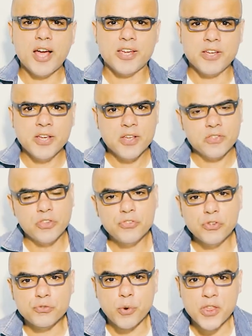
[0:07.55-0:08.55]
Hi,
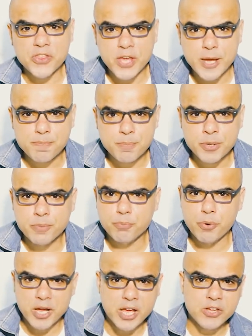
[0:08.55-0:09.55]
this is Randeep
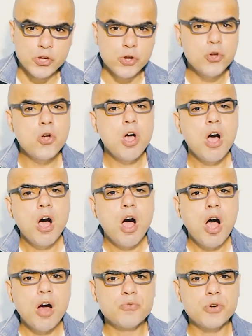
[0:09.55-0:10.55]
bringing you
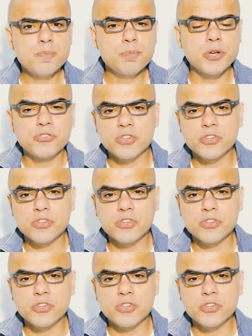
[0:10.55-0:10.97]
100%